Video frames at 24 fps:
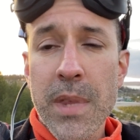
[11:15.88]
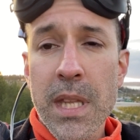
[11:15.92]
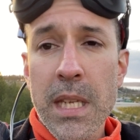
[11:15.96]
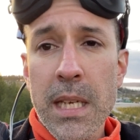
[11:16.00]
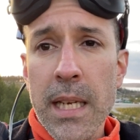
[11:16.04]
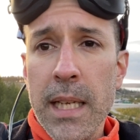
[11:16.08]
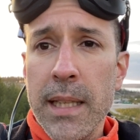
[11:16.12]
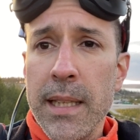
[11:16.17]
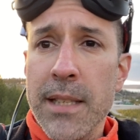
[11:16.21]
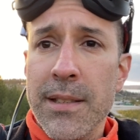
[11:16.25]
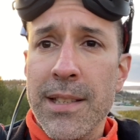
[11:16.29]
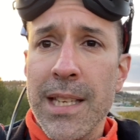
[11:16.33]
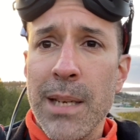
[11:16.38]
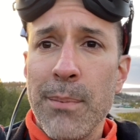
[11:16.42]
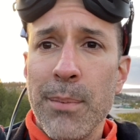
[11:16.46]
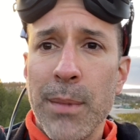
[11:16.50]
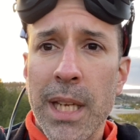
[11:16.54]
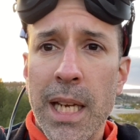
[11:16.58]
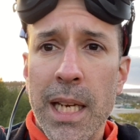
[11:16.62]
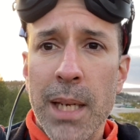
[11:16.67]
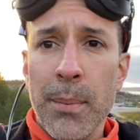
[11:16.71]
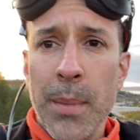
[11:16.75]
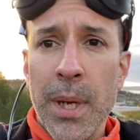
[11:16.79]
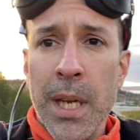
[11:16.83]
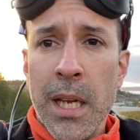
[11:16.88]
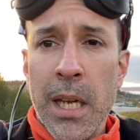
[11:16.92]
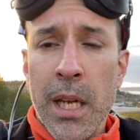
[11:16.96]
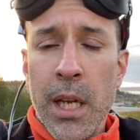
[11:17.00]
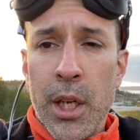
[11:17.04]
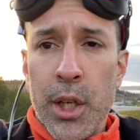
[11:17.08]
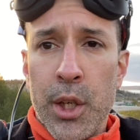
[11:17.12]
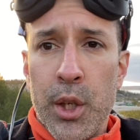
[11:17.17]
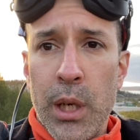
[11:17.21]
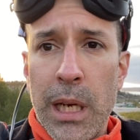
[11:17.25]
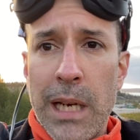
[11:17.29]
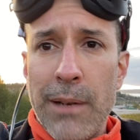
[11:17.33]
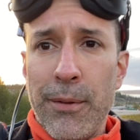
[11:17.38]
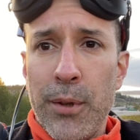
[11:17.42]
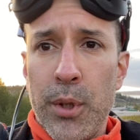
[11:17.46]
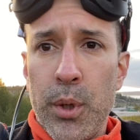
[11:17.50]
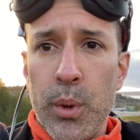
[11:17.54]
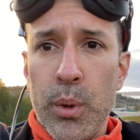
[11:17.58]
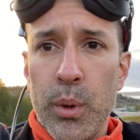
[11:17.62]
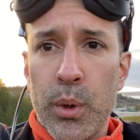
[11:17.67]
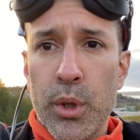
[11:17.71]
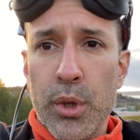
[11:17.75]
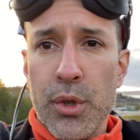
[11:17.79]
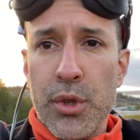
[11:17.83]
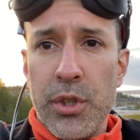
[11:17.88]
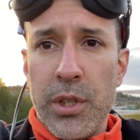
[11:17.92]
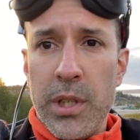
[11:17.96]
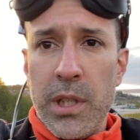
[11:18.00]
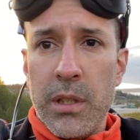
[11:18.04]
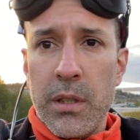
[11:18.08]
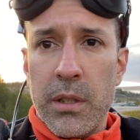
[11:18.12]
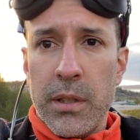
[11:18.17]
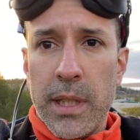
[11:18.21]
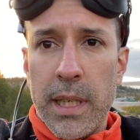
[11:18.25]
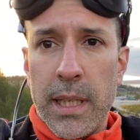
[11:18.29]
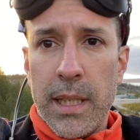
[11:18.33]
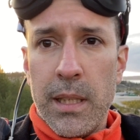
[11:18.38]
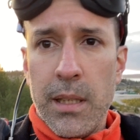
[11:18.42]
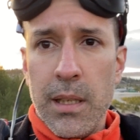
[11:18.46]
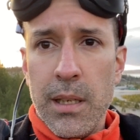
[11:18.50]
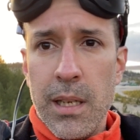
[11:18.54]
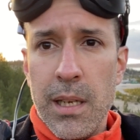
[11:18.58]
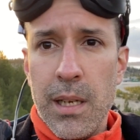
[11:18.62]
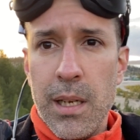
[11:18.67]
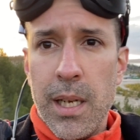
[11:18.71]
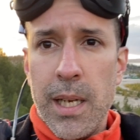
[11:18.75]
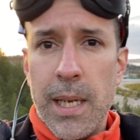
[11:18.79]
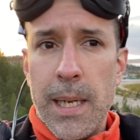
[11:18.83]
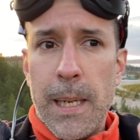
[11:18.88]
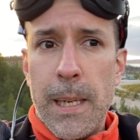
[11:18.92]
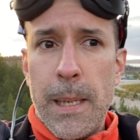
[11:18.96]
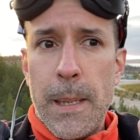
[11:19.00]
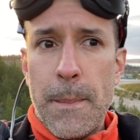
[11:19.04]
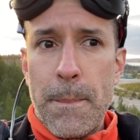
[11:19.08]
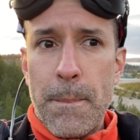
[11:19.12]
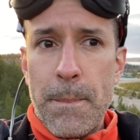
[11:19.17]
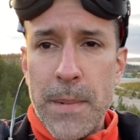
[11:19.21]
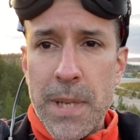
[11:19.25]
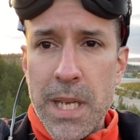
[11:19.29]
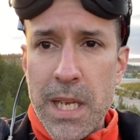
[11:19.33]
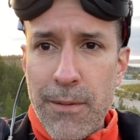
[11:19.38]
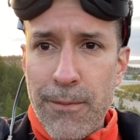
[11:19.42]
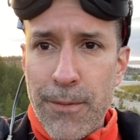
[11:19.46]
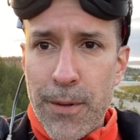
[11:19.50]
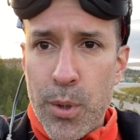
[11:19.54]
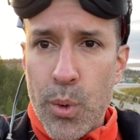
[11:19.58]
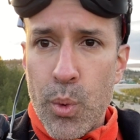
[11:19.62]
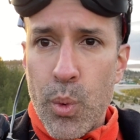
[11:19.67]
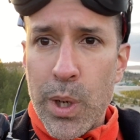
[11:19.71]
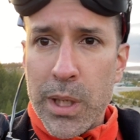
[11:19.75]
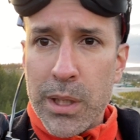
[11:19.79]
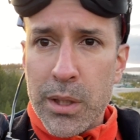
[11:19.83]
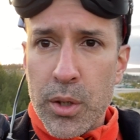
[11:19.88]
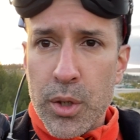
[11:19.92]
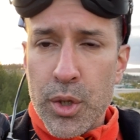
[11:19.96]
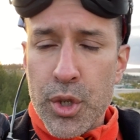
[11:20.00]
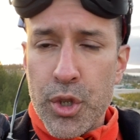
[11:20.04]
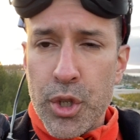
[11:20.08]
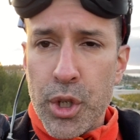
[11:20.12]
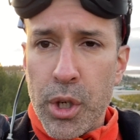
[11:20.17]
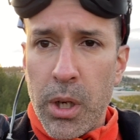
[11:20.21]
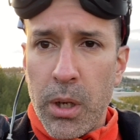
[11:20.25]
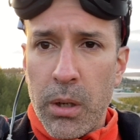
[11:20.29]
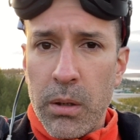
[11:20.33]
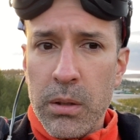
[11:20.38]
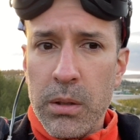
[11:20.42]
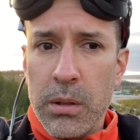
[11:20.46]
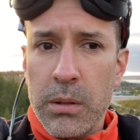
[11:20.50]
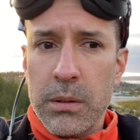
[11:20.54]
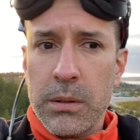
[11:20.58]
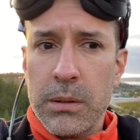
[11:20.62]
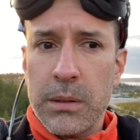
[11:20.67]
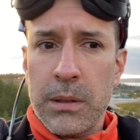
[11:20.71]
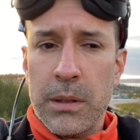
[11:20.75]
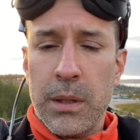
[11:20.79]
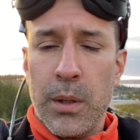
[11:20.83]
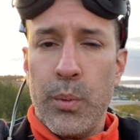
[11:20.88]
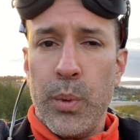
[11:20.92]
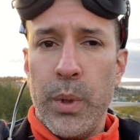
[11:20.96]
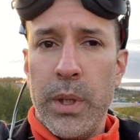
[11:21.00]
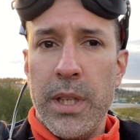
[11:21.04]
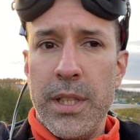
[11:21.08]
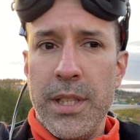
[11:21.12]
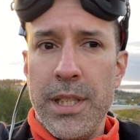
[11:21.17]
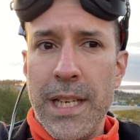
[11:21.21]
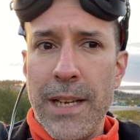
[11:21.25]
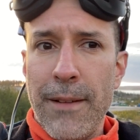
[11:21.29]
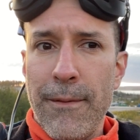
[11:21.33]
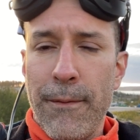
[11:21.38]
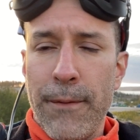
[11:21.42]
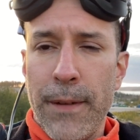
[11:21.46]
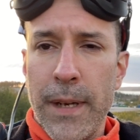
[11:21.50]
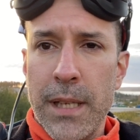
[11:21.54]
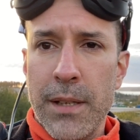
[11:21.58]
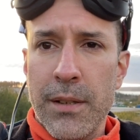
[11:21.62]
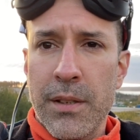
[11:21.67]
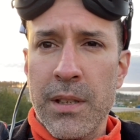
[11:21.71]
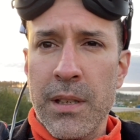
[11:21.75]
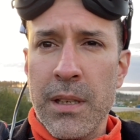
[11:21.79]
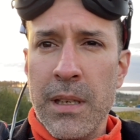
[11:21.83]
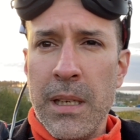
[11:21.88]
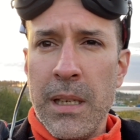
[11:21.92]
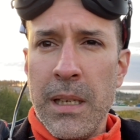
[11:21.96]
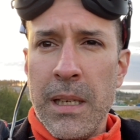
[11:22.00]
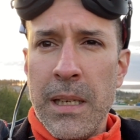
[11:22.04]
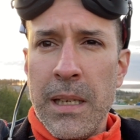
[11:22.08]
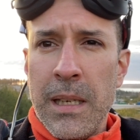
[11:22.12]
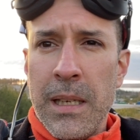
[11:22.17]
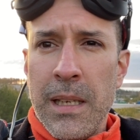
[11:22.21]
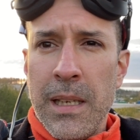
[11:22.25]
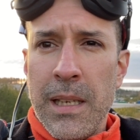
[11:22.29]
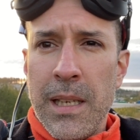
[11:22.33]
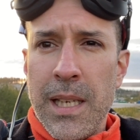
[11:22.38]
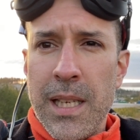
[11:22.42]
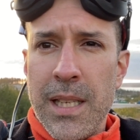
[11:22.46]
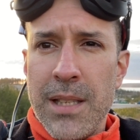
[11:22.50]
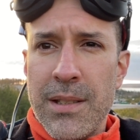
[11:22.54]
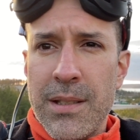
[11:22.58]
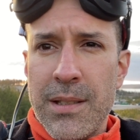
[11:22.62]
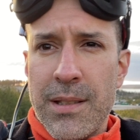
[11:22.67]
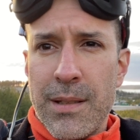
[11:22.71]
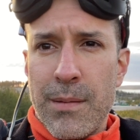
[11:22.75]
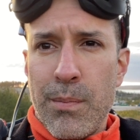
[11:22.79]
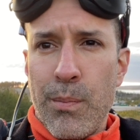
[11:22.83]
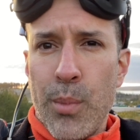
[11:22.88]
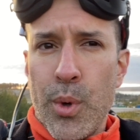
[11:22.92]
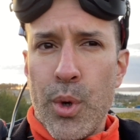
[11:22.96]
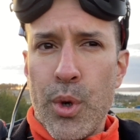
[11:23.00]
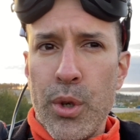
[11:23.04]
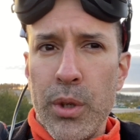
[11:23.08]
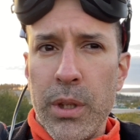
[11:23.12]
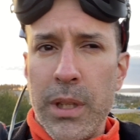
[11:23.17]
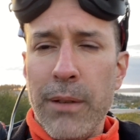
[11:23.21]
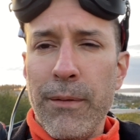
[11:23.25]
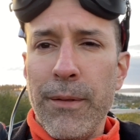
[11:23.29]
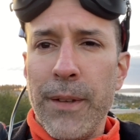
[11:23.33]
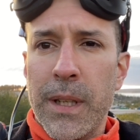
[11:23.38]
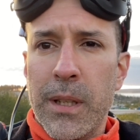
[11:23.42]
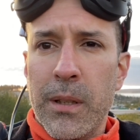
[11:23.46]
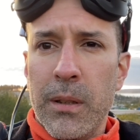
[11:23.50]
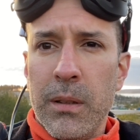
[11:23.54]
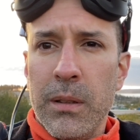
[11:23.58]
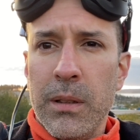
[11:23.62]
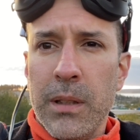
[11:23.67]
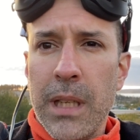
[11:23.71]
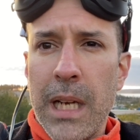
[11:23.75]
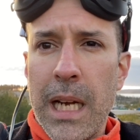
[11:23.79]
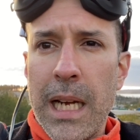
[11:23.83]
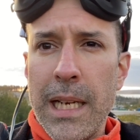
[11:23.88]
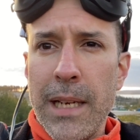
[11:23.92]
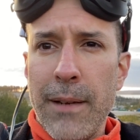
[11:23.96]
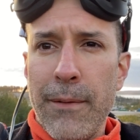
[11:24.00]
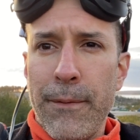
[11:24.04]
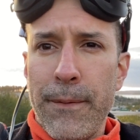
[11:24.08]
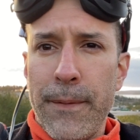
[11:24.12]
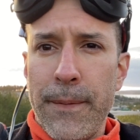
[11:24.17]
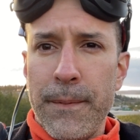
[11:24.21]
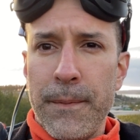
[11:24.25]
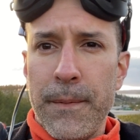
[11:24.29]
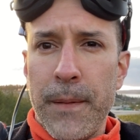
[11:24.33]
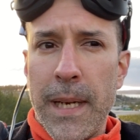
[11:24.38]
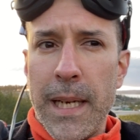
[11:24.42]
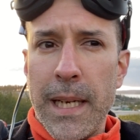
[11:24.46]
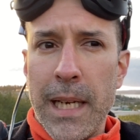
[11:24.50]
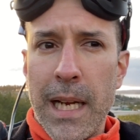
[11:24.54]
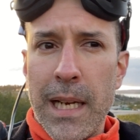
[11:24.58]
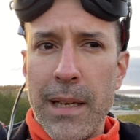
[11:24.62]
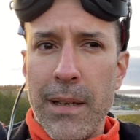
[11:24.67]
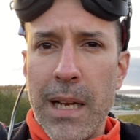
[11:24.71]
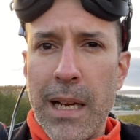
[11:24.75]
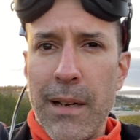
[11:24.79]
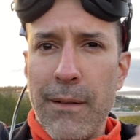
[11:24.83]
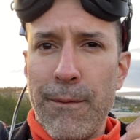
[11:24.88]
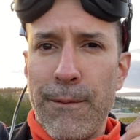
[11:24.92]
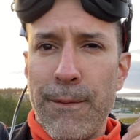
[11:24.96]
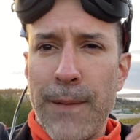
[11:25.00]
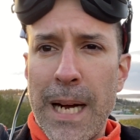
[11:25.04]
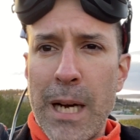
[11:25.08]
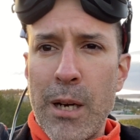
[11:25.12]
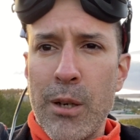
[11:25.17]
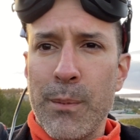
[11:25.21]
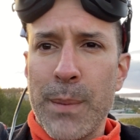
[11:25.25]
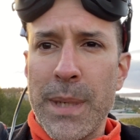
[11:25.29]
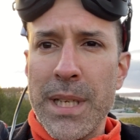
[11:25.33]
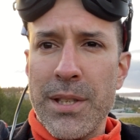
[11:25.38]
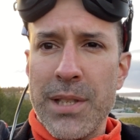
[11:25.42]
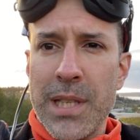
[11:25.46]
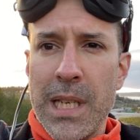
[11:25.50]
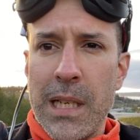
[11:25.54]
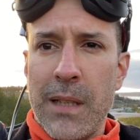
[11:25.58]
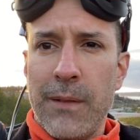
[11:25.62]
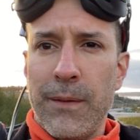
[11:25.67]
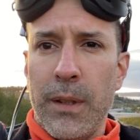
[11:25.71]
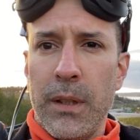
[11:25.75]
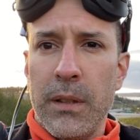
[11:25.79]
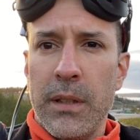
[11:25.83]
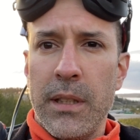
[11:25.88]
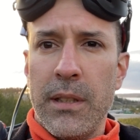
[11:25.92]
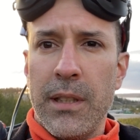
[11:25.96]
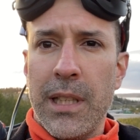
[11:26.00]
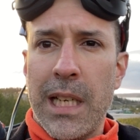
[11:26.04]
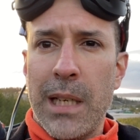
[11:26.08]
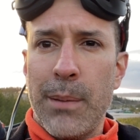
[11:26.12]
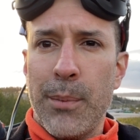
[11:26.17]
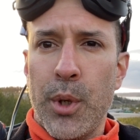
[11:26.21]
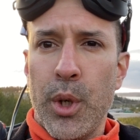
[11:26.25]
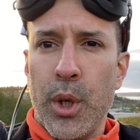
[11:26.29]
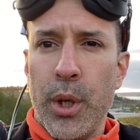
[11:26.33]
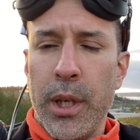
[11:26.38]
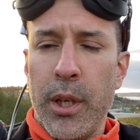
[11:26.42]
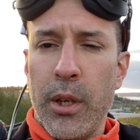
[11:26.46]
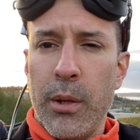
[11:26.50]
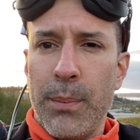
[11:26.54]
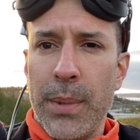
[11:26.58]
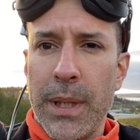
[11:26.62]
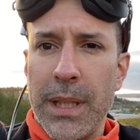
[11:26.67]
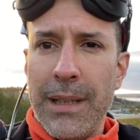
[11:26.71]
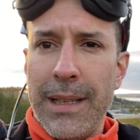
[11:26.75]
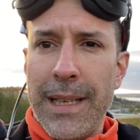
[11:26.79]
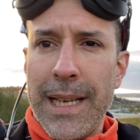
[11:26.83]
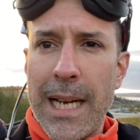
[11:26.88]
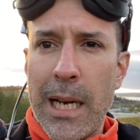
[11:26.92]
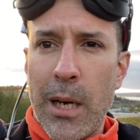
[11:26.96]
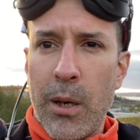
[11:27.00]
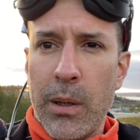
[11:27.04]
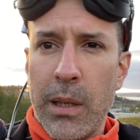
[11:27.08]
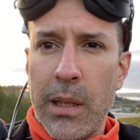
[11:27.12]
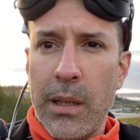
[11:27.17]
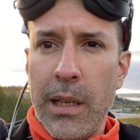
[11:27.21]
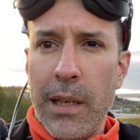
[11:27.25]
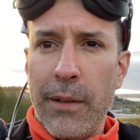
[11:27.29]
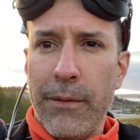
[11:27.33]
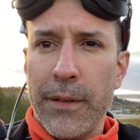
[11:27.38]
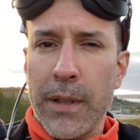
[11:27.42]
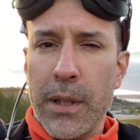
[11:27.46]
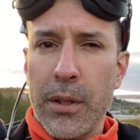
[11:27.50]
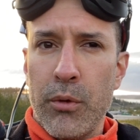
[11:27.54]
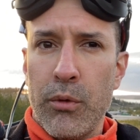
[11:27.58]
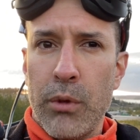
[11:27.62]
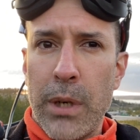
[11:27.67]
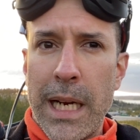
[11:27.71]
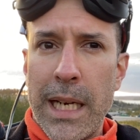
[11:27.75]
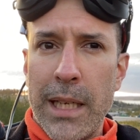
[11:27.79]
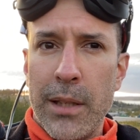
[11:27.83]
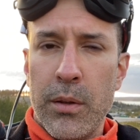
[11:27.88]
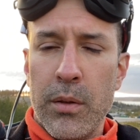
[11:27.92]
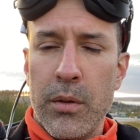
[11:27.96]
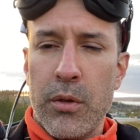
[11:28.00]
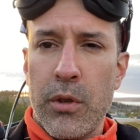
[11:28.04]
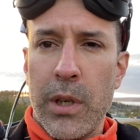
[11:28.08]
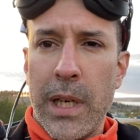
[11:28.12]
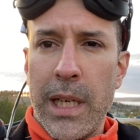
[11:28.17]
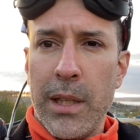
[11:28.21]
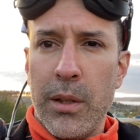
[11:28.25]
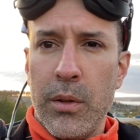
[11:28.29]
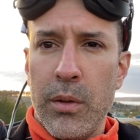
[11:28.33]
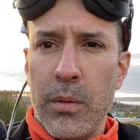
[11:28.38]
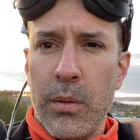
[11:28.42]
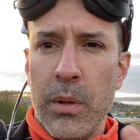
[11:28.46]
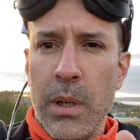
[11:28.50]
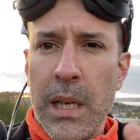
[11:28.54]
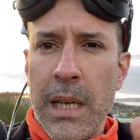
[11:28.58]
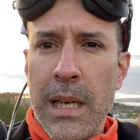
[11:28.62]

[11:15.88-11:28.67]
at the same time you have to consider that um, if you want control with the Gemfans it's more difficult. i I, I, found myself all the time going up and down and left and right to try to,